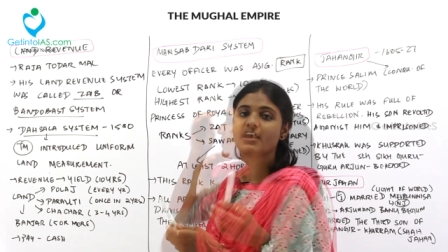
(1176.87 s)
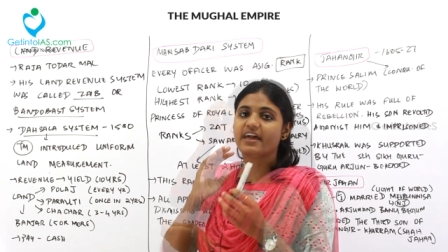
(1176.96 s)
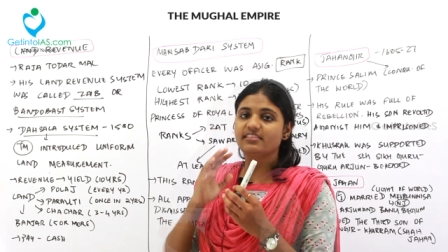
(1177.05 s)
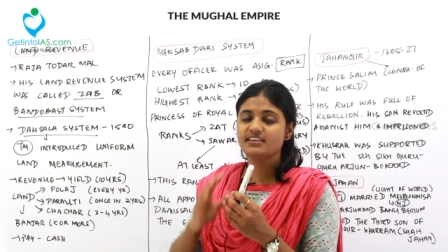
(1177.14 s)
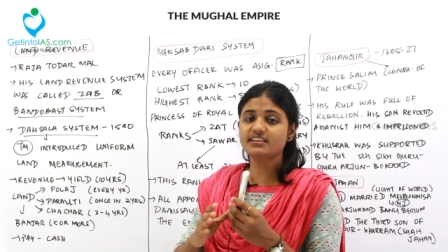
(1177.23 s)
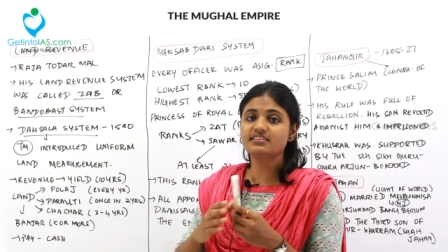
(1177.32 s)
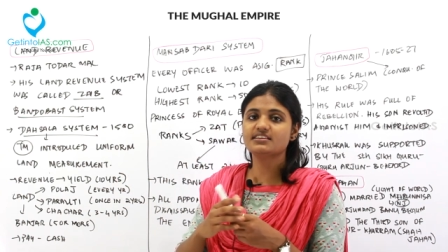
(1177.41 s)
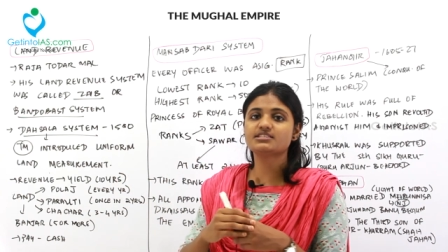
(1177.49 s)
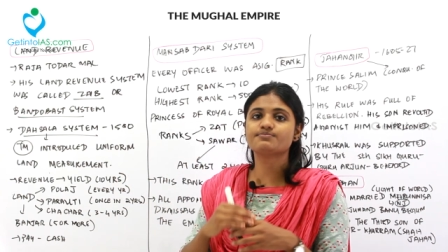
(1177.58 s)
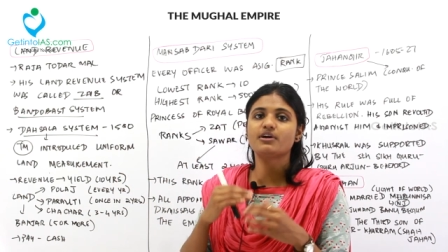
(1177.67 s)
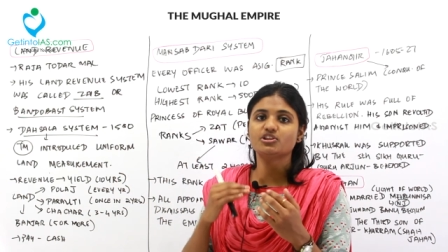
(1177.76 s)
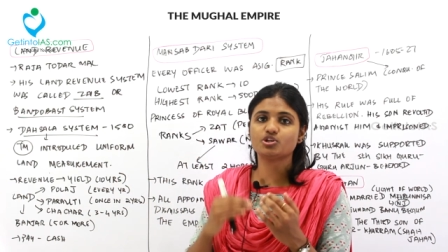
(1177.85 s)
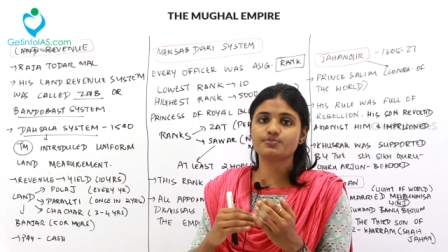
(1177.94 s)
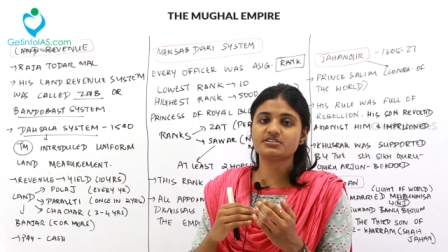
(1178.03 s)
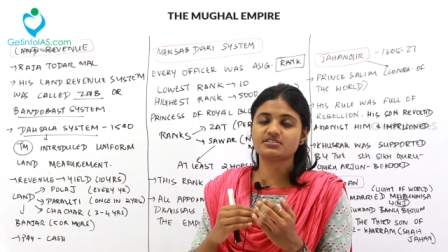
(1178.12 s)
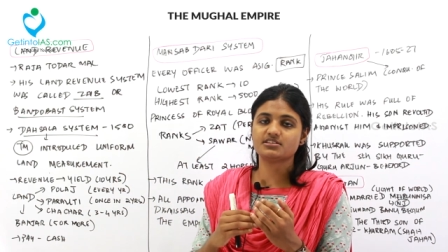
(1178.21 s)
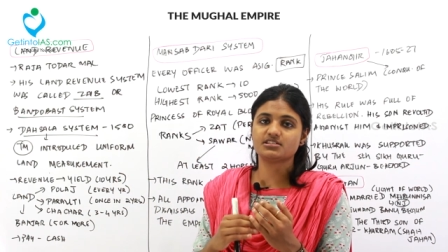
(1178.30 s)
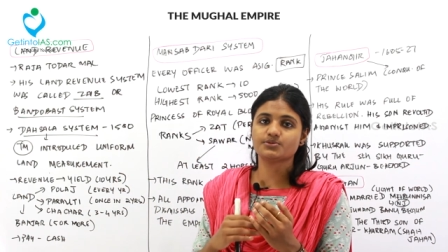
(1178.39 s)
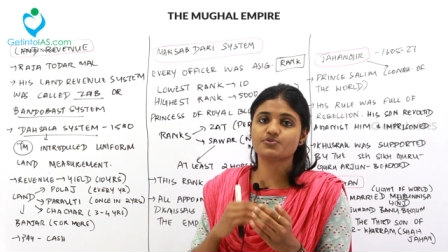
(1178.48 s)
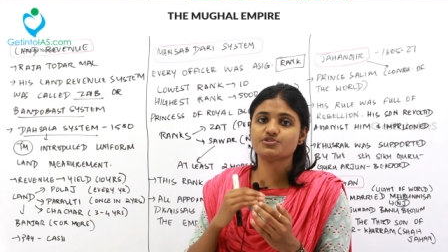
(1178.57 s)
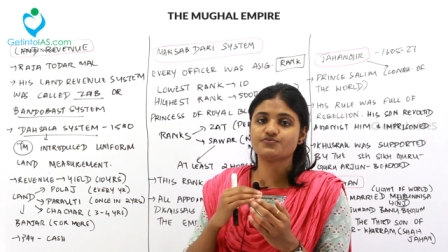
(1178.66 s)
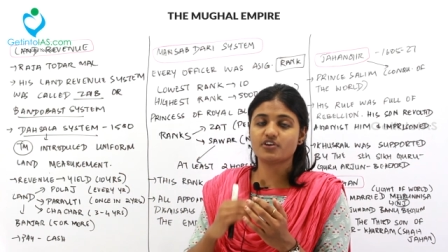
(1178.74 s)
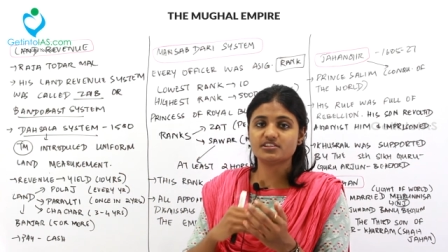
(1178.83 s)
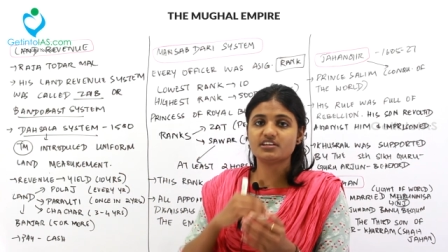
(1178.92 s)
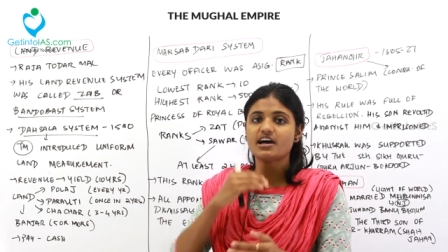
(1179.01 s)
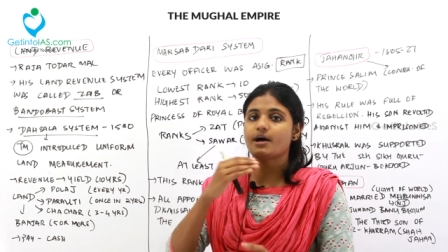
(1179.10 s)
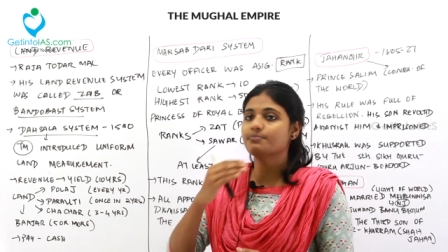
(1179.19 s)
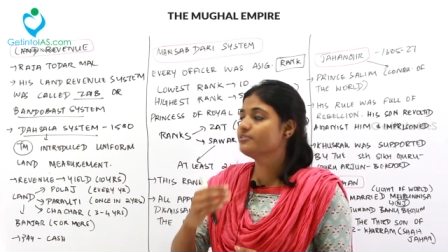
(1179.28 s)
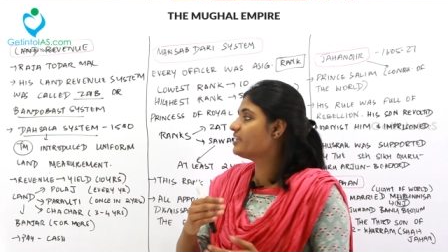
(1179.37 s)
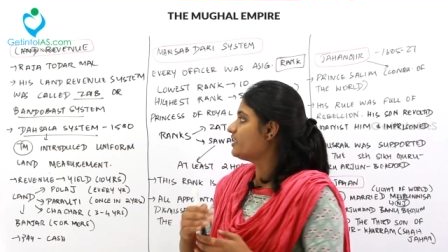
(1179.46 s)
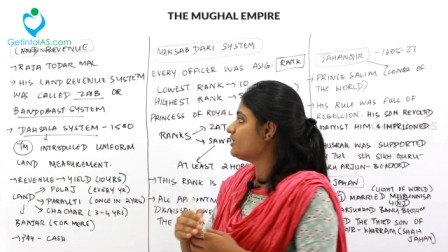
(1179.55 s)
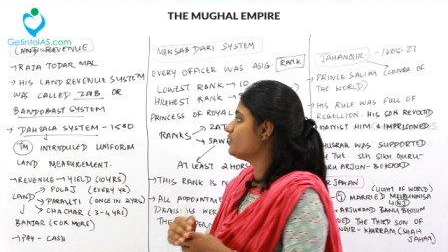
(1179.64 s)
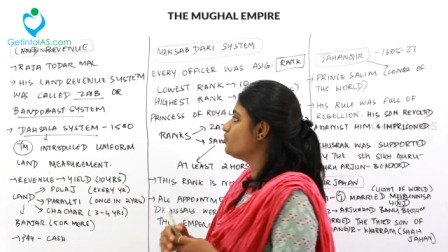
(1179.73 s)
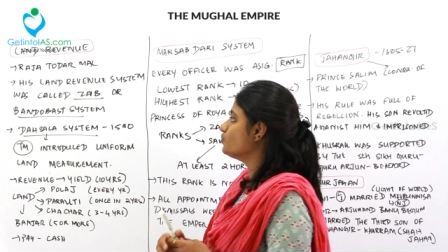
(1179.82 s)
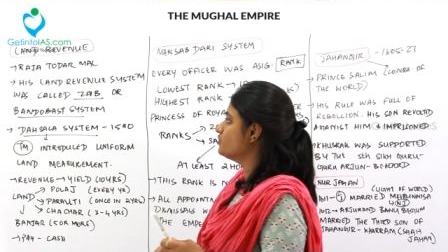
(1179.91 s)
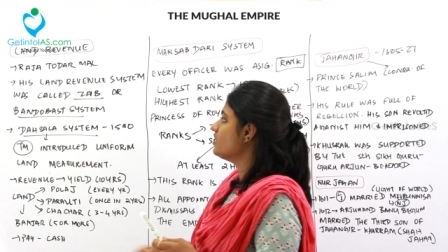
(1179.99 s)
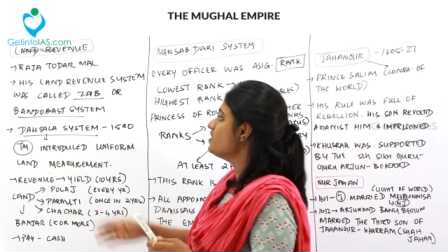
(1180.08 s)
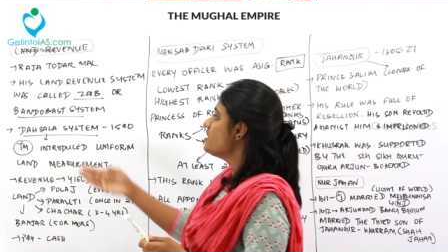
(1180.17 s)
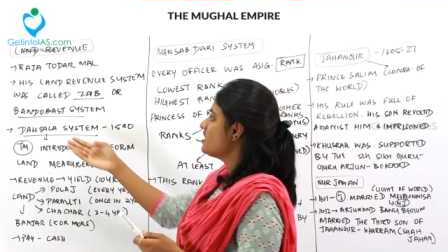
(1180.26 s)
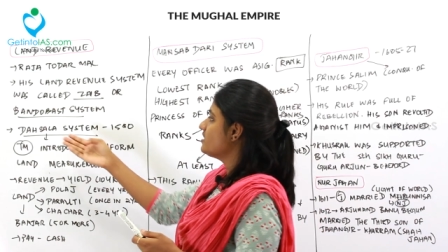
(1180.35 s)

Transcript: And then this Bandobas system was further upgraded to the